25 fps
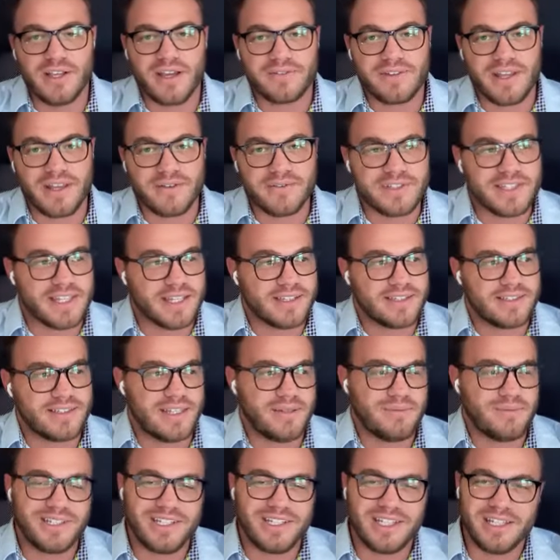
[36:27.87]
you have to have 6
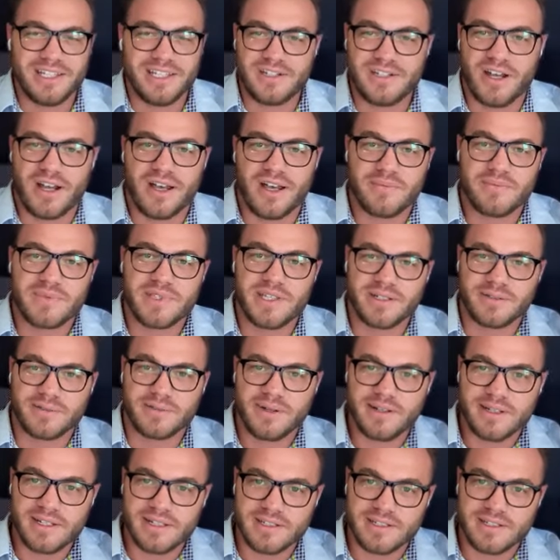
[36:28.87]
DBT jobs that are
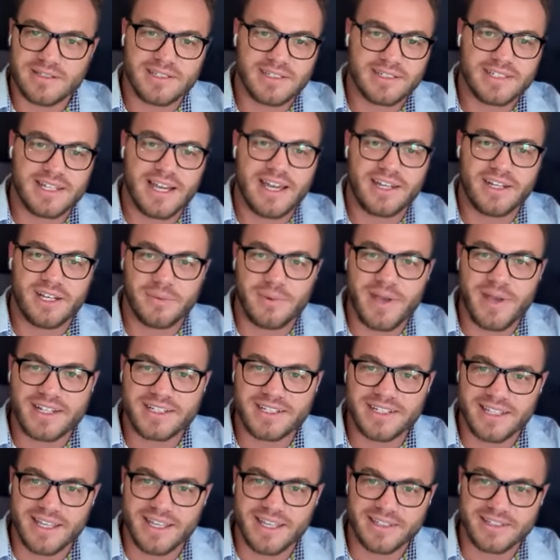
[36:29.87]
running just to tie it all back
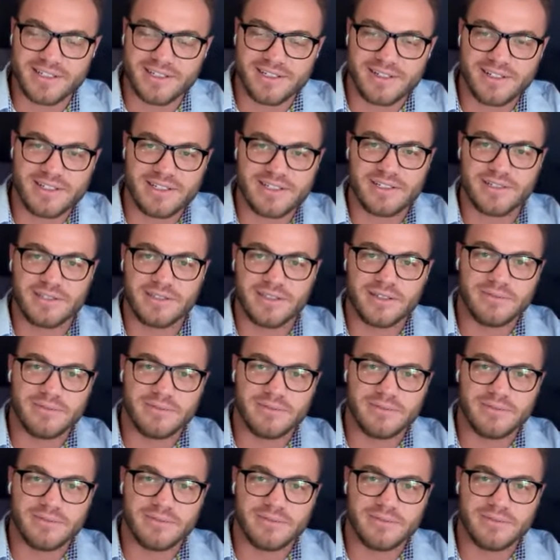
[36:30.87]
together into